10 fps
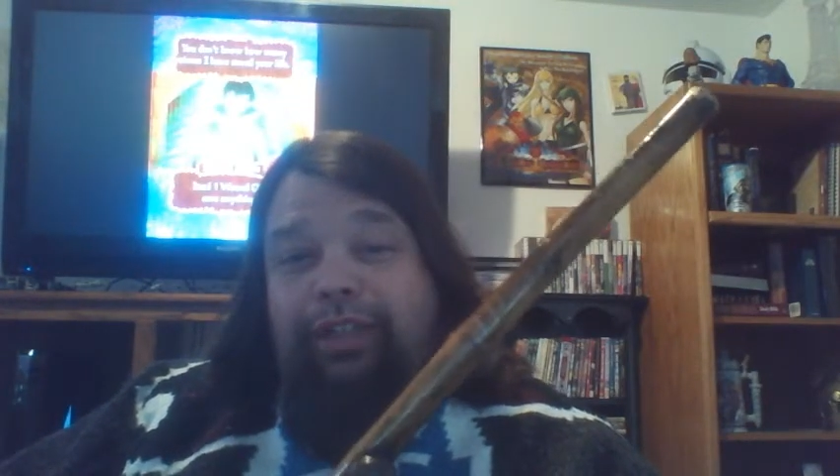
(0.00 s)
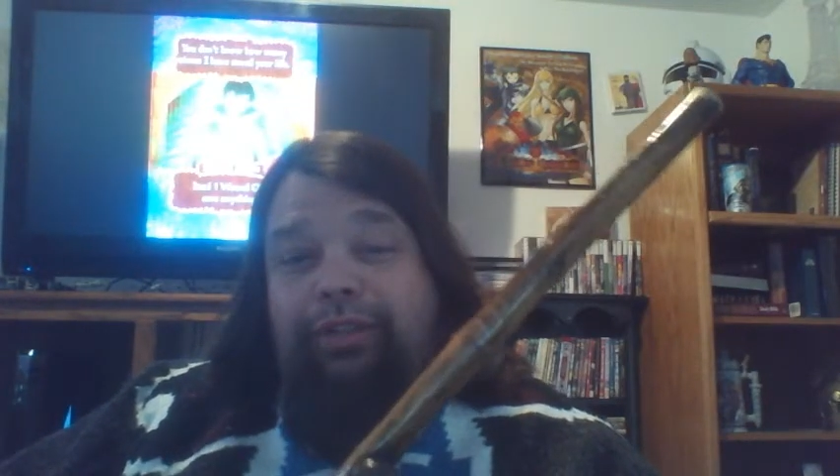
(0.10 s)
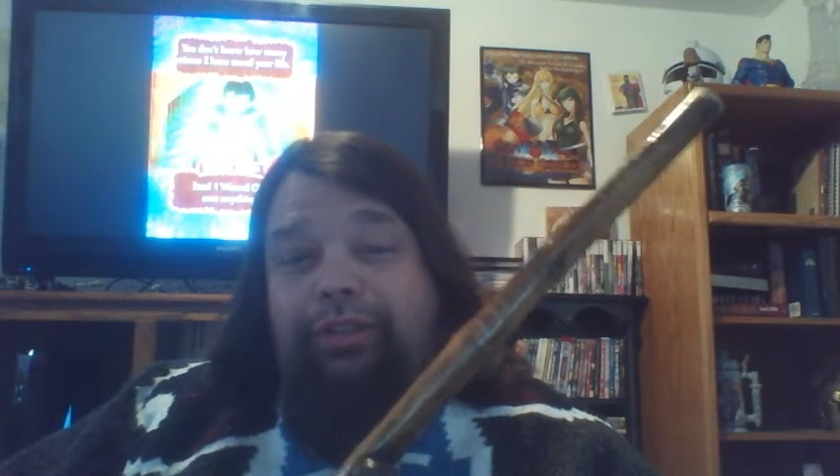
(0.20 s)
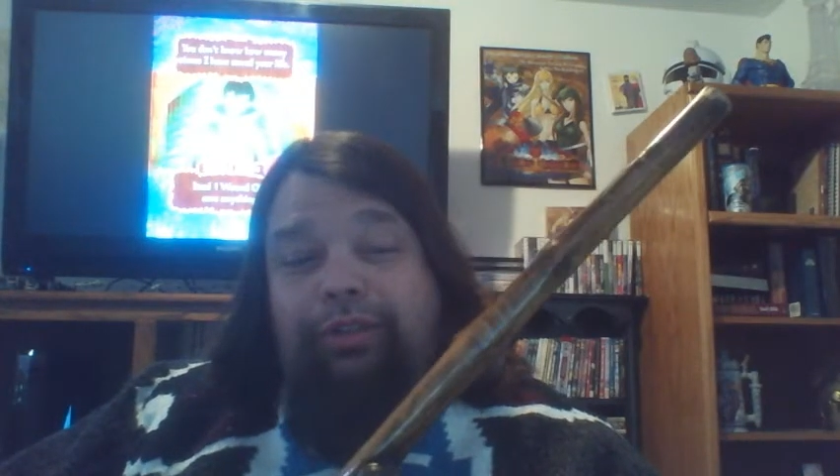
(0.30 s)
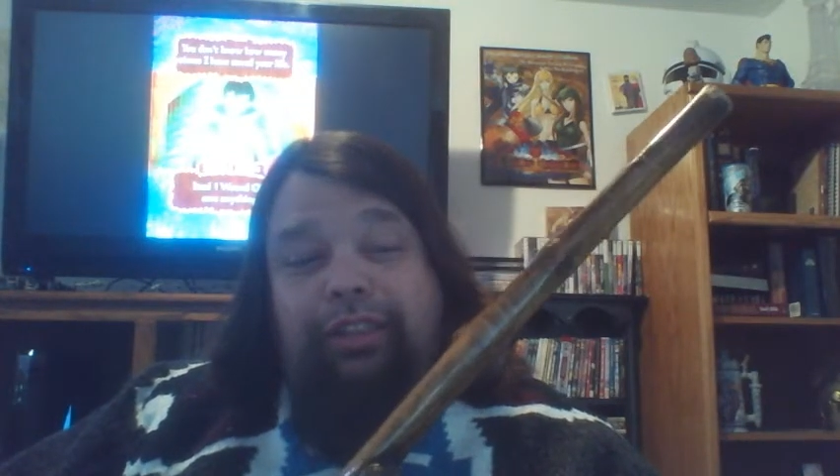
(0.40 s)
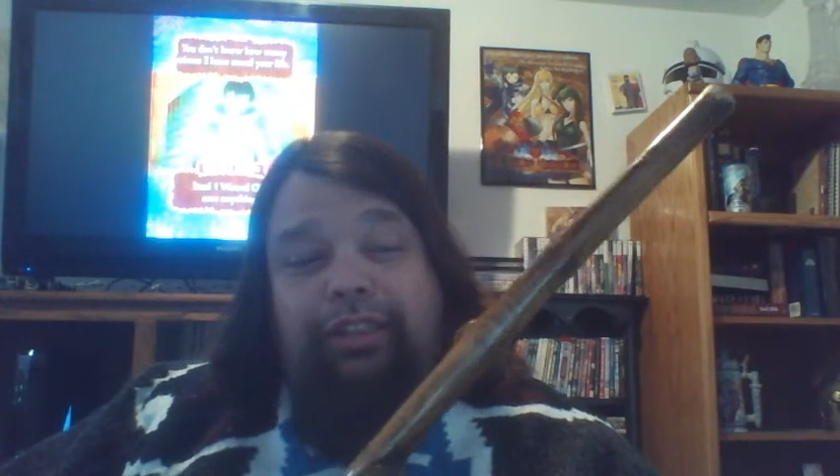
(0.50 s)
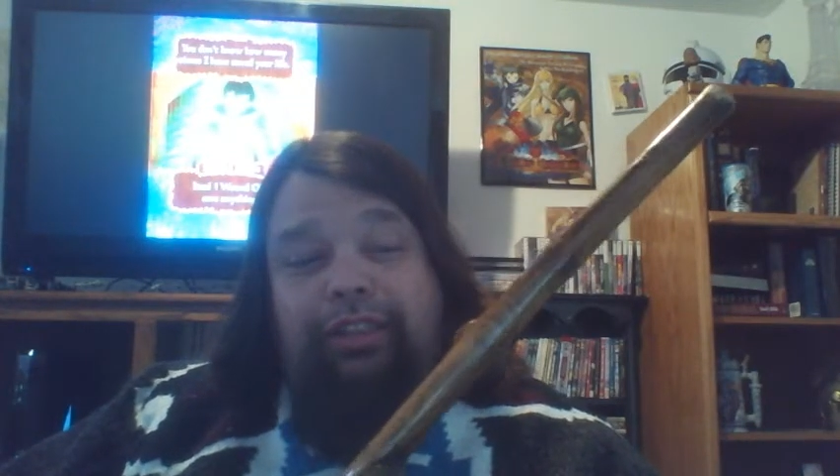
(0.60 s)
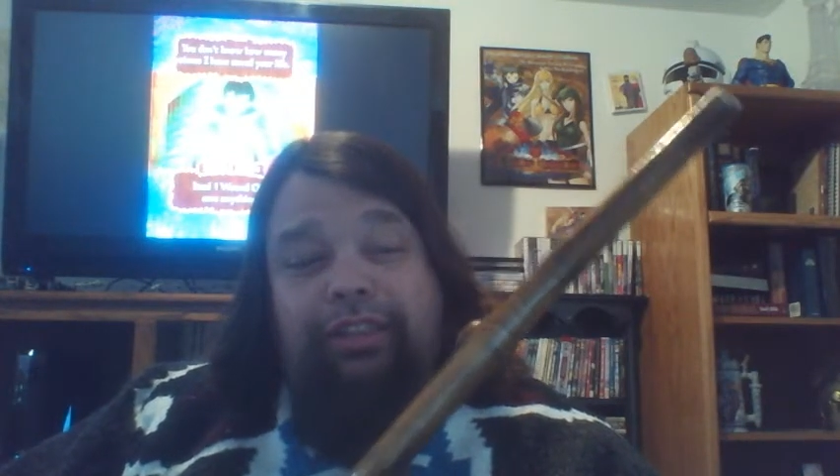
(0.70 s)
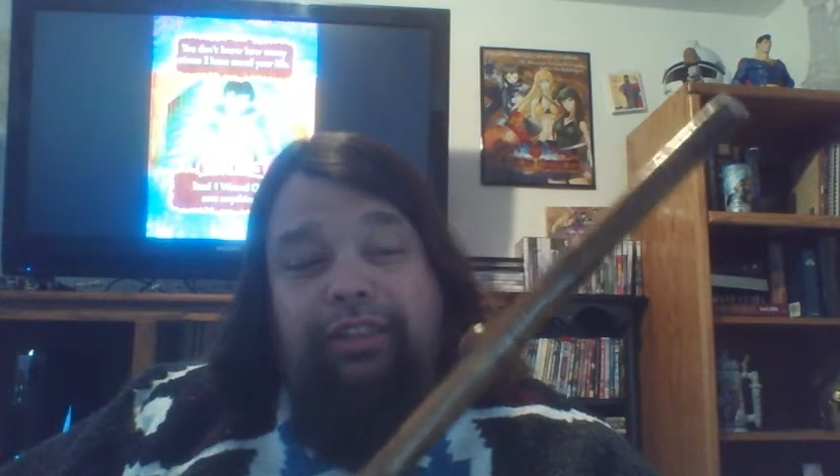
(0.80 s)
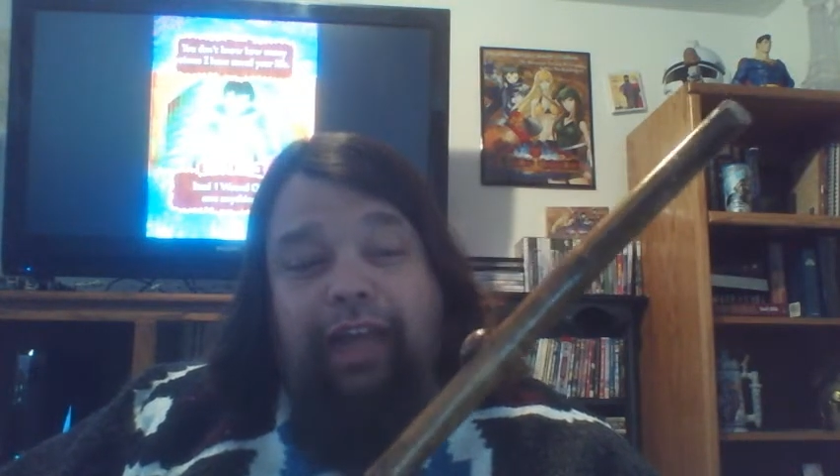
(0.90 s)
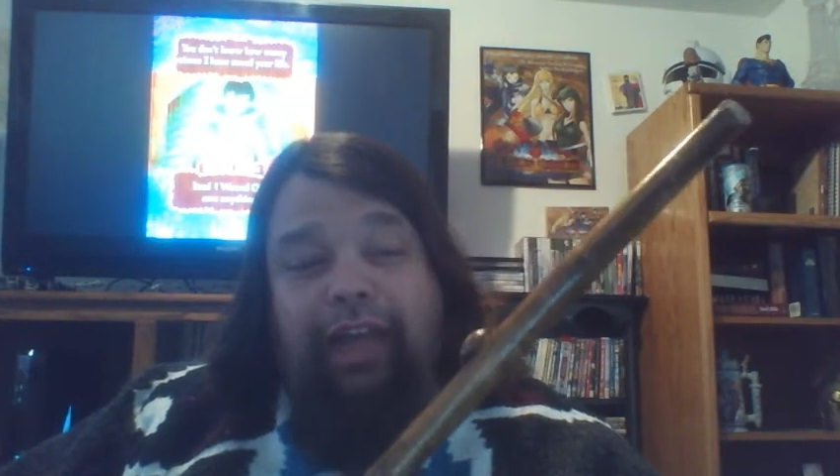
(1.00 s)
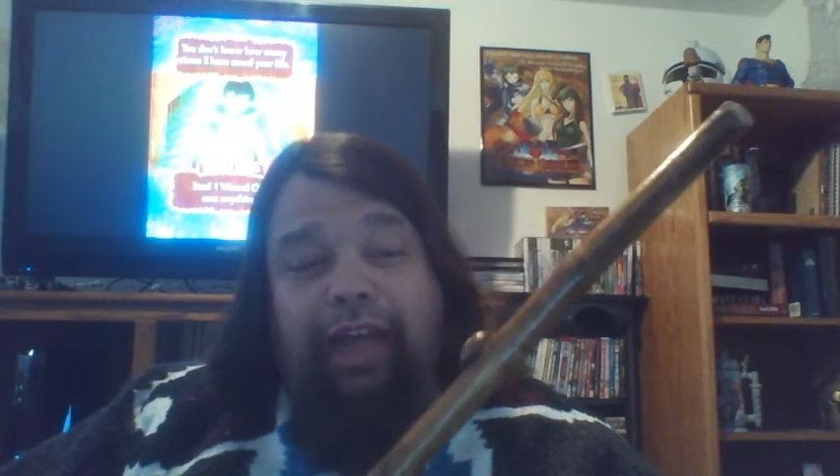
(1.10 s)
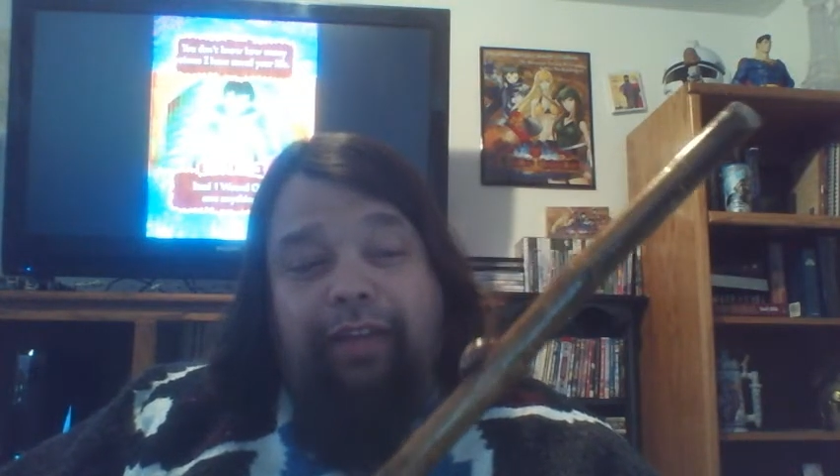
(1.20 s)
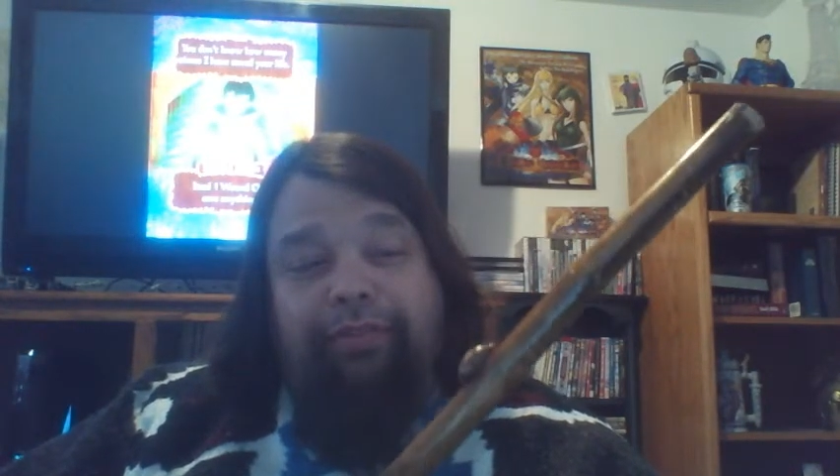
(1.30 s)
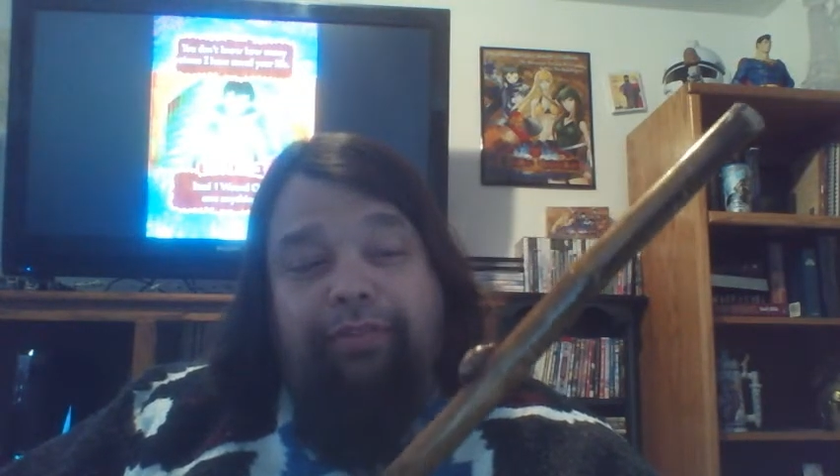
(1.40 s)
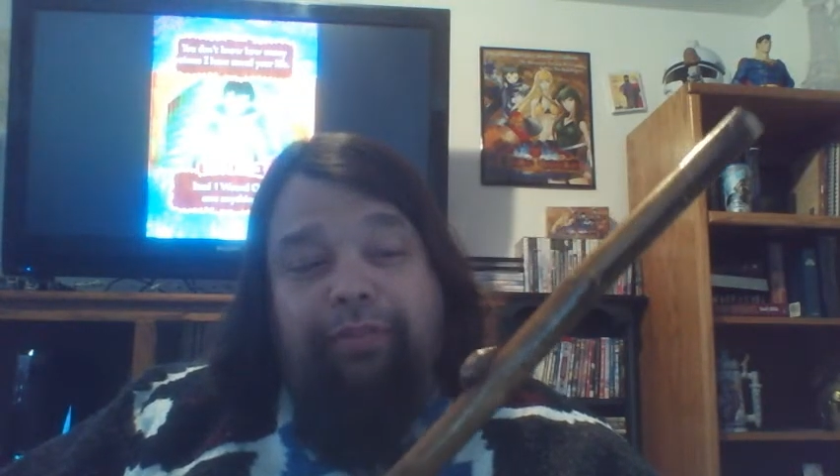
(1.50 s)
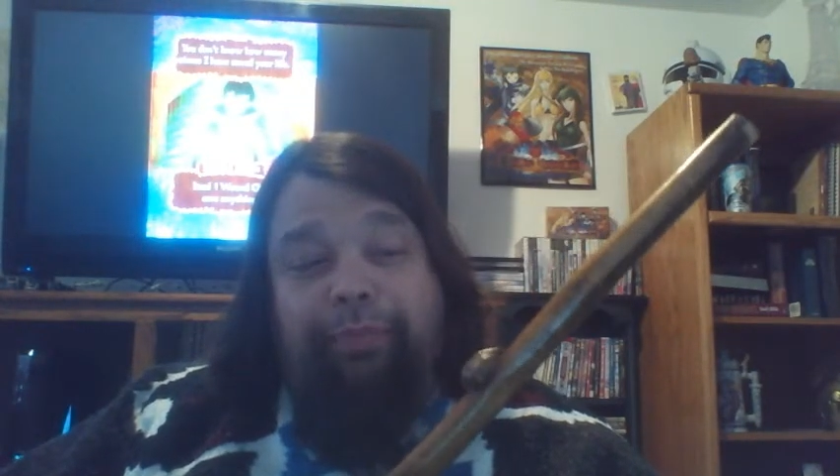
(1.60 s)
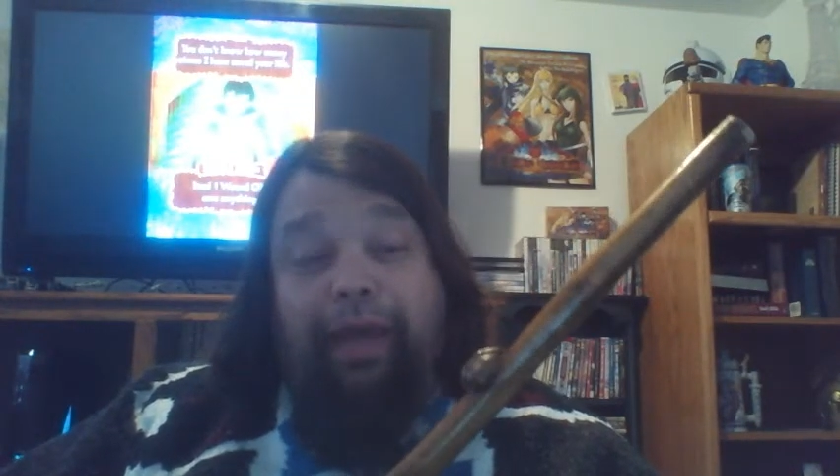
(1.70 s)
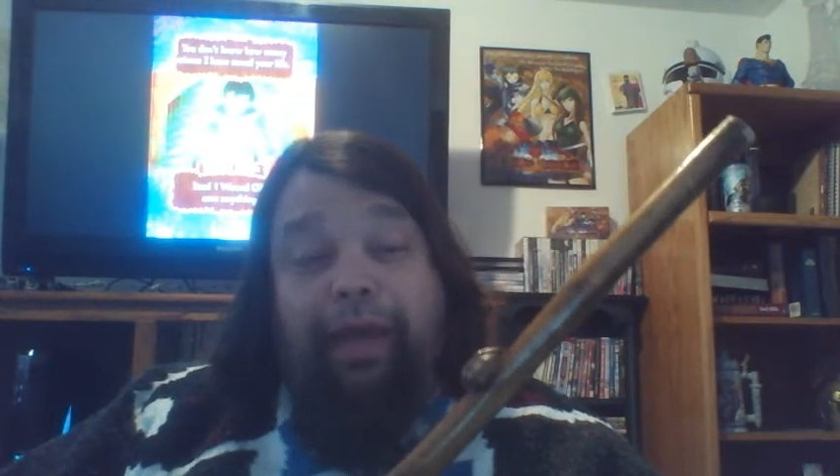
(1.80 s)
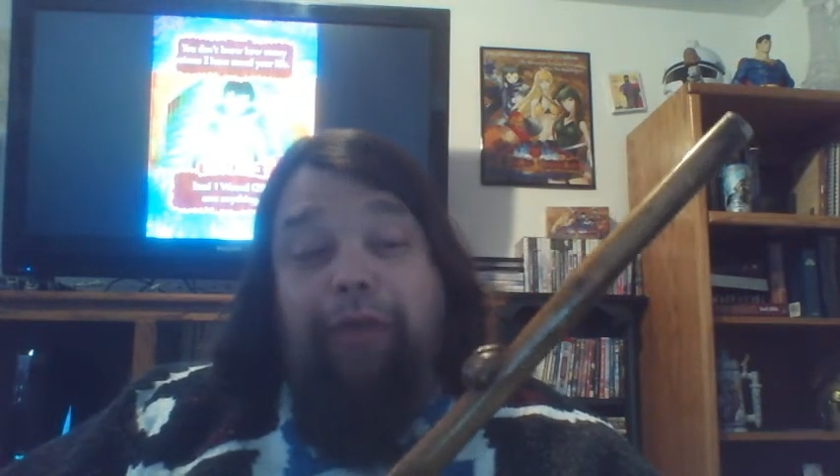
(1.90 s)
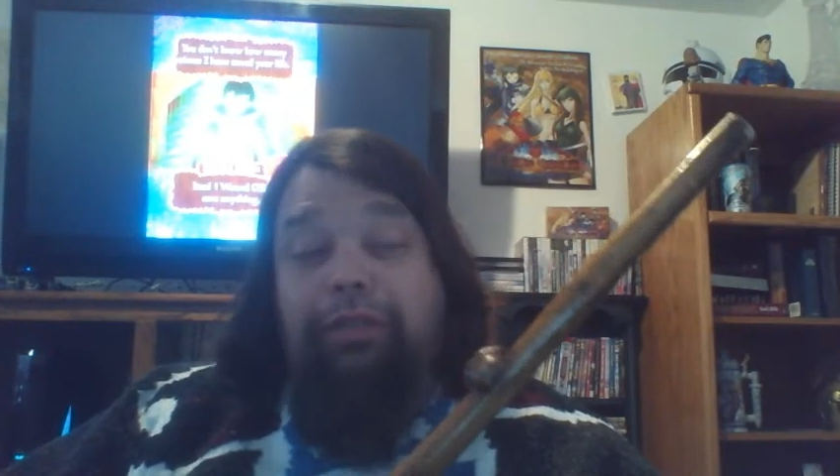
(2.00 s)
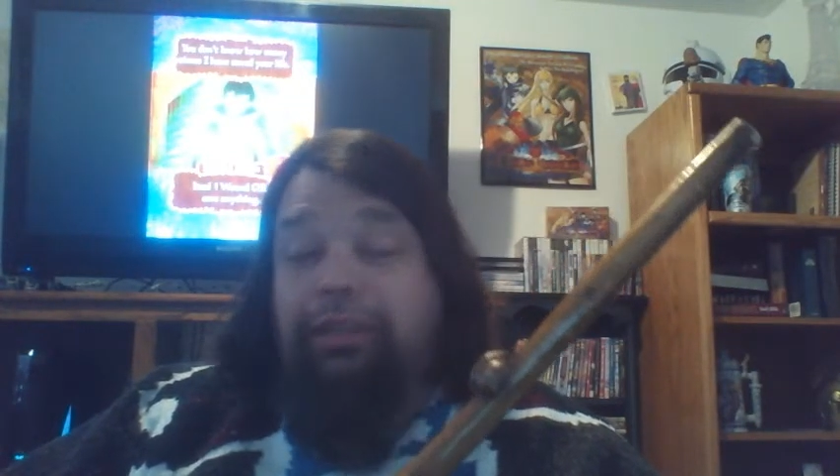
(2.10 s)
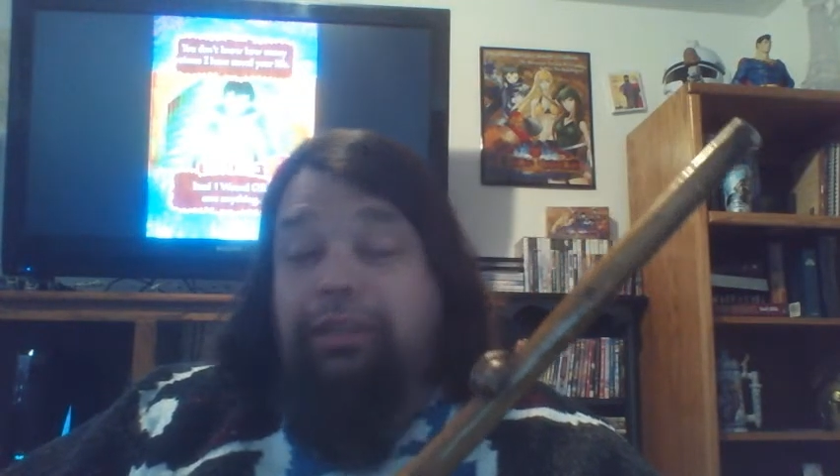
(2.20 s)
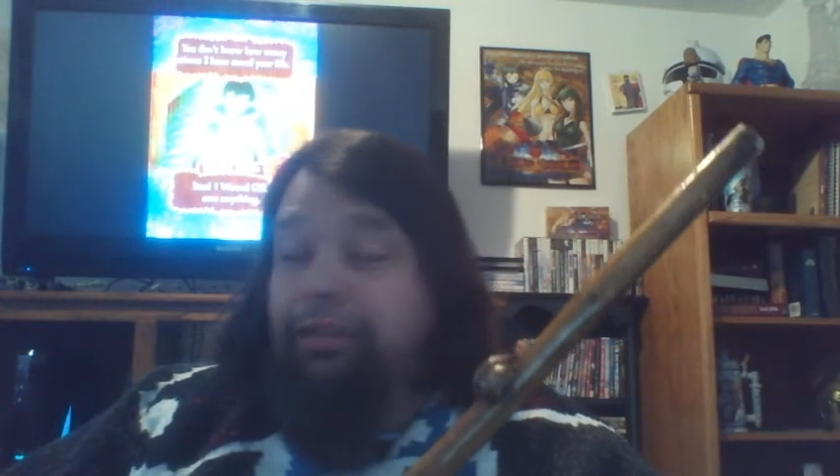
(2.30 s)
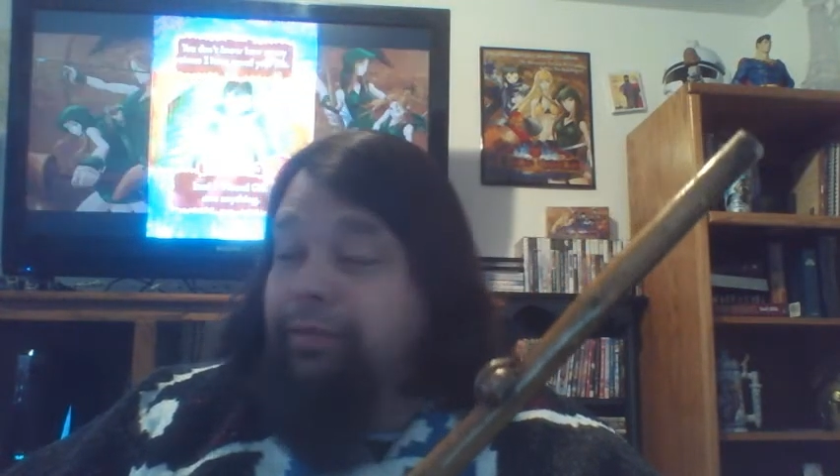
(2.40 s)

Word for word: I use the Staff of Power